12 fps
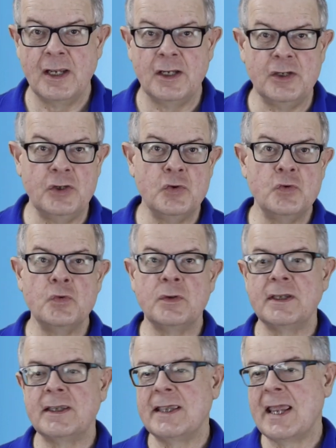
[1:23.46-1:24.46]

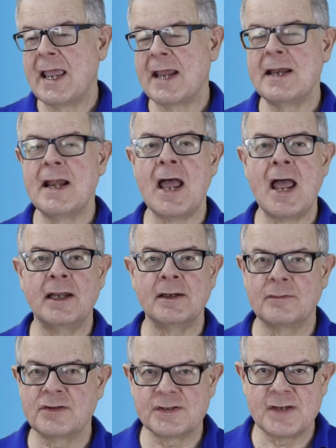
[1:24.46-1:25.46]
You
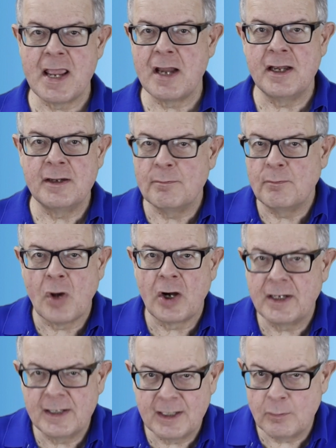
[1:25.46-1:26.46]
cannot send
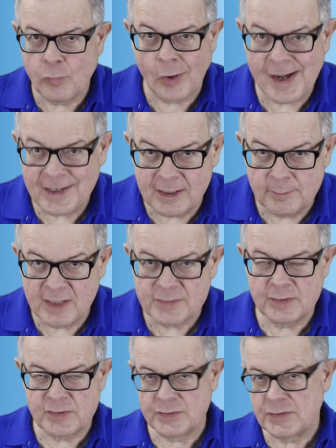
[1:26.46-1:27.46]
marketing branding
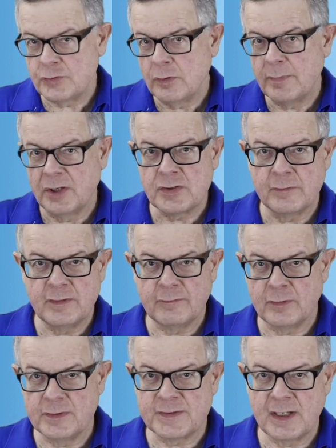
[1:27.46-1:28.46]
messages to a bunch of
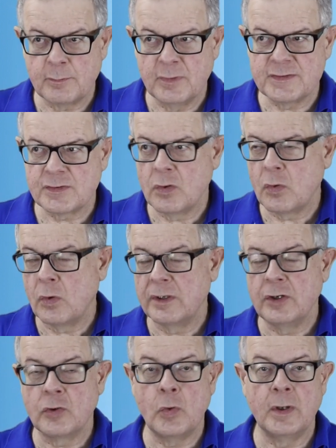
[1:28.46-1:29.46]
different segments or
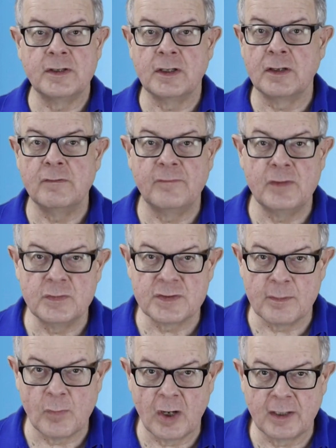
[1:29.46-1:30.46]
you're going to confuse
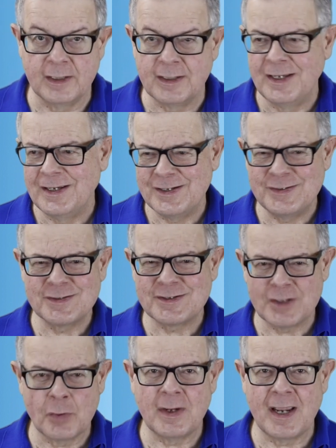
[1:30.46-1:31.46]
the market. You just
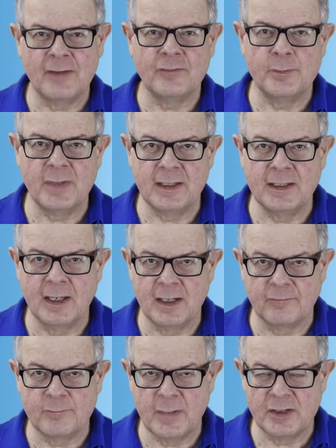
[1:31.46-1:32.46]
don't have a big
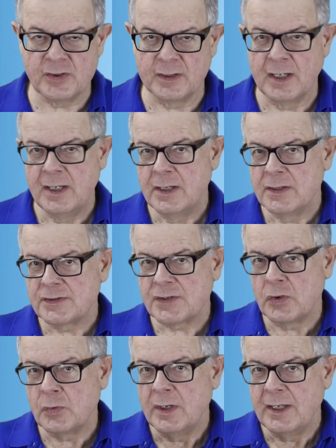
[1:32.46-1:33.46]
enough budget.
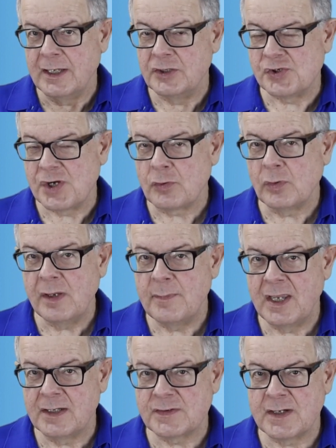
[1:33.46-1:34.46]
So it generally
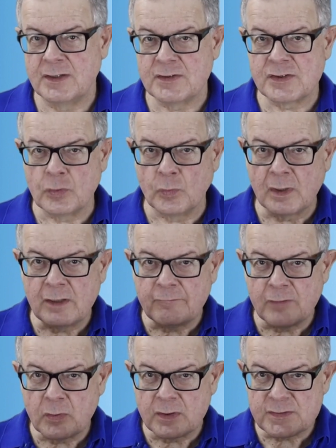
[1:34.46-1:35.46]
makes sense to really
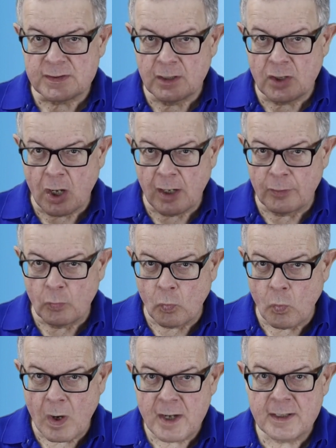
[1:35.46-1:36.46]
focus in
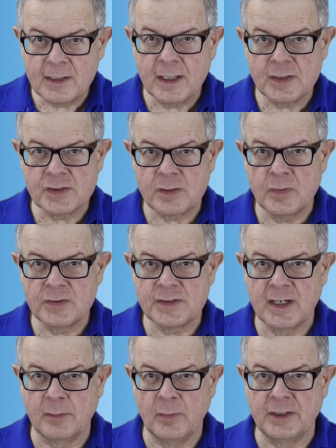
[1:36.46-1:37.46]
on one customer
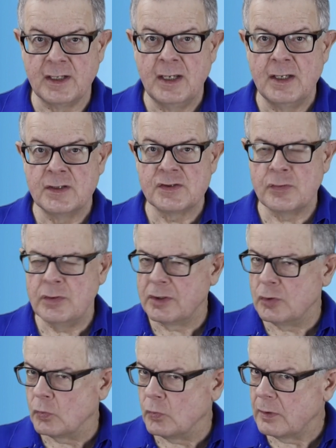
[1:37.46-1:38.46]
segment so you
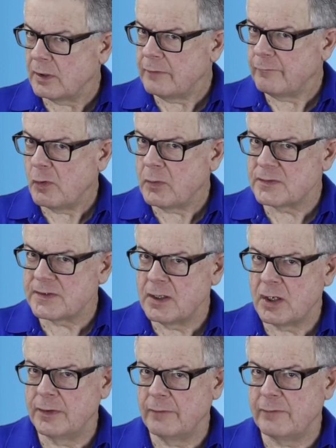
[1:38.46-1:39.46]
can really focus in
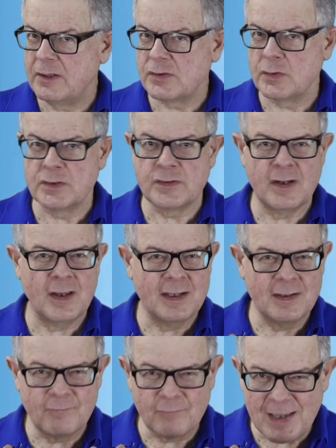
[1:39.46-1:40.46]
on the features
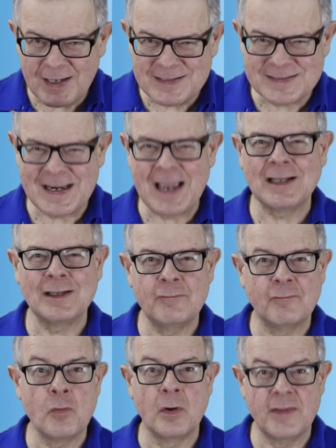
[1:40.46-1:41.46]
exactly
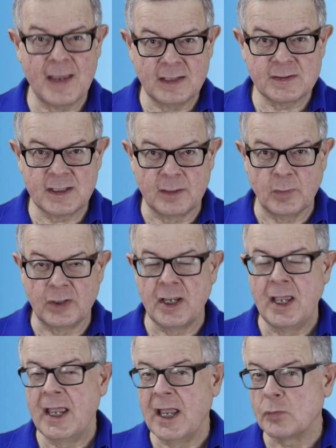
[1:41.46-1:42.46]
for that segment
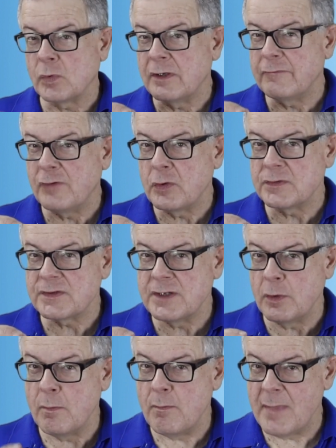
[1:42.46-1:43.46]
and really focusing
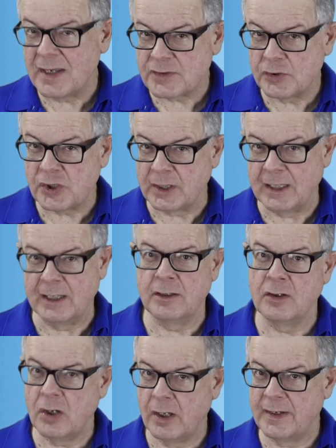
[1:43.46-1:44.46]
your messaging
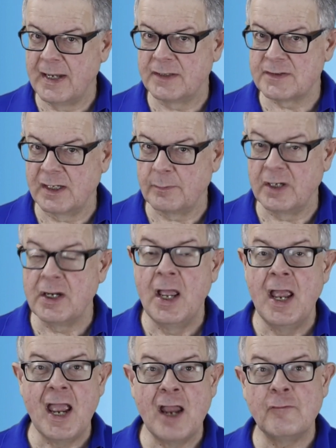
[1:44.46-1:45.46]
in on that segment
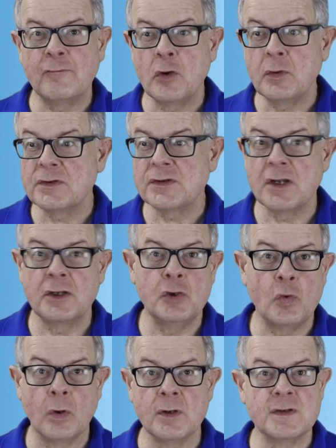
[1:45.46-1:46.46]
and focus
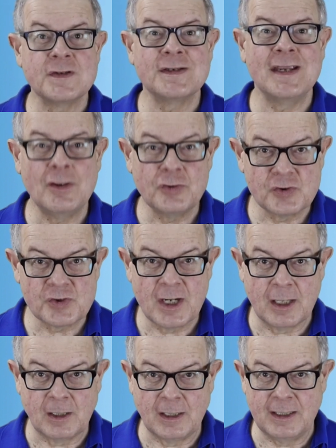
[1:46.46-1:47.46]
your sales
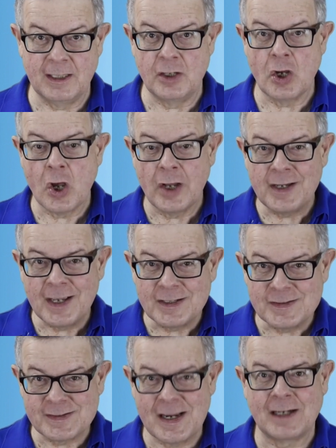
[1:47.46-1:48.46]
channel in on
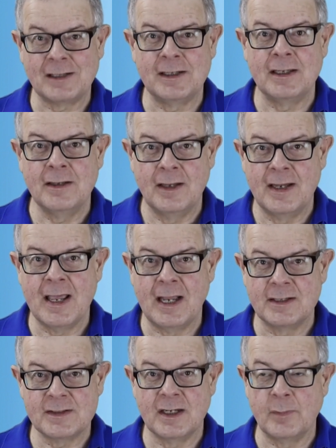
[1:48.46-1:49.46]
exactly
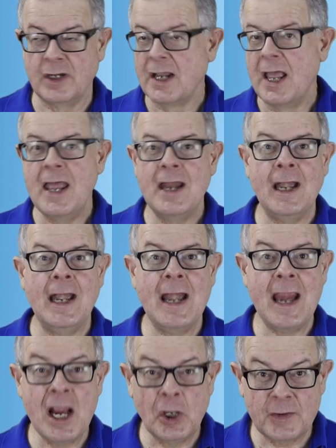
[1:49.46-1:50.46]
that segment.
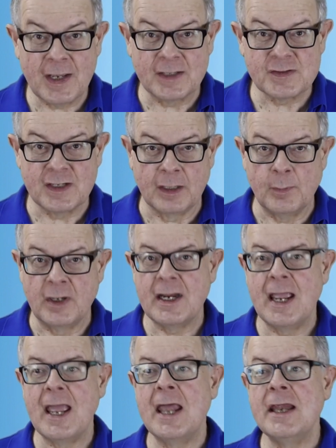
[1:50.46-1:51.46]
Nail that segment
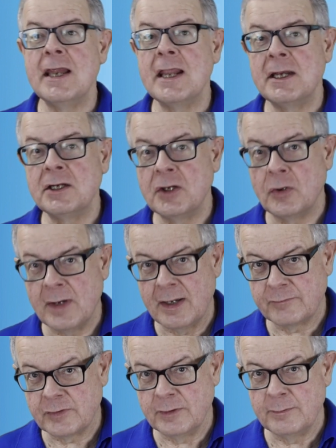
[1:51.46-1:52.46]
and then go
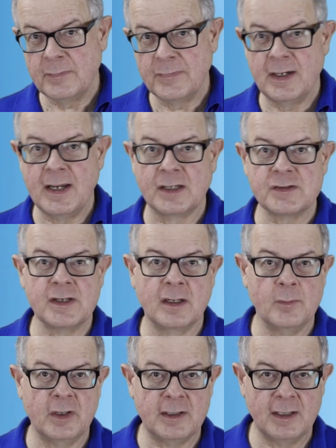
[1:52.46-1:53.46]
after the next
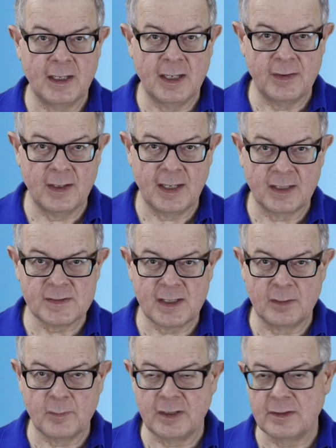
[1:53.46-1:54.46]
segment and the next
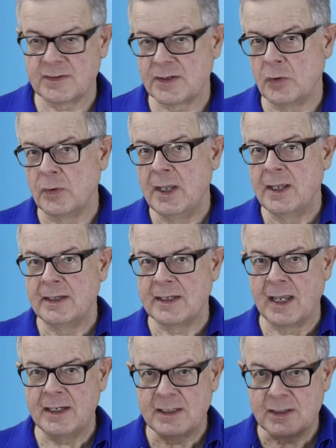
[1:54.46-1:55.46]
segment. So the
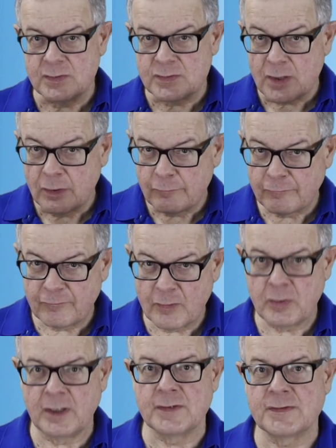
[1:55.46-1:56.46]
idea is
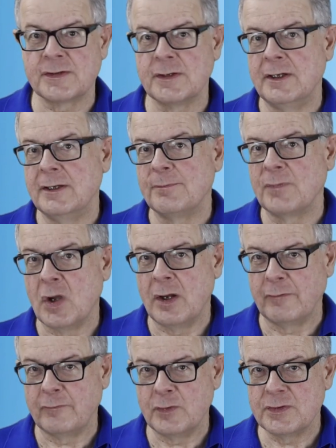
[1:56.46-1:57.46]
focus on
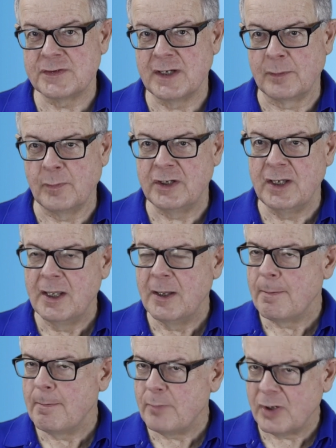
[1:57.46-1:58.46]
a first segment,
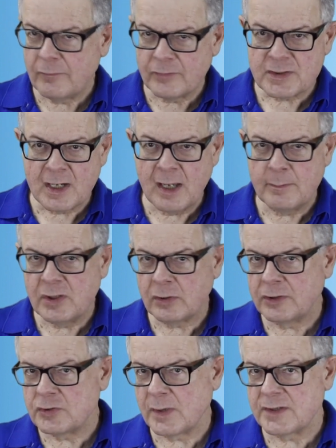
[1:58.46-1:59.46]
but over time
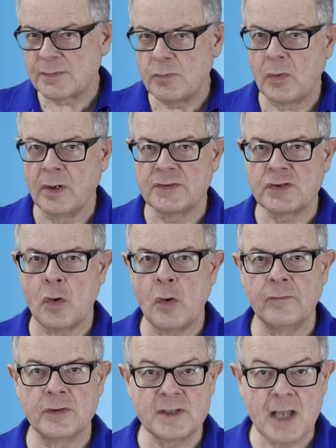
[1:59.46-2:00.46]
you'll address more. So
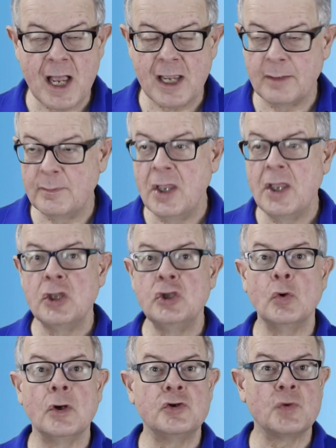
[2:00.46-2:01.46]
over time
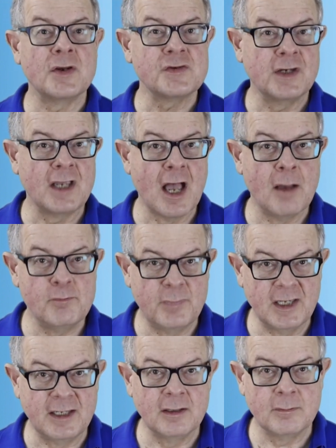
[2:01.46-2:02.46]
you're addressing a
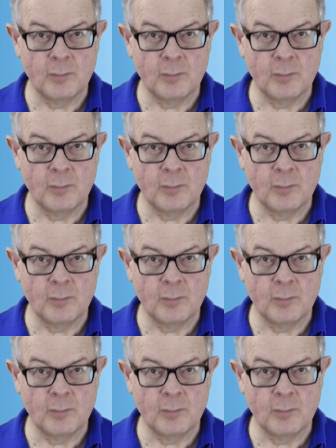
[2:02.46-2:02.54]
big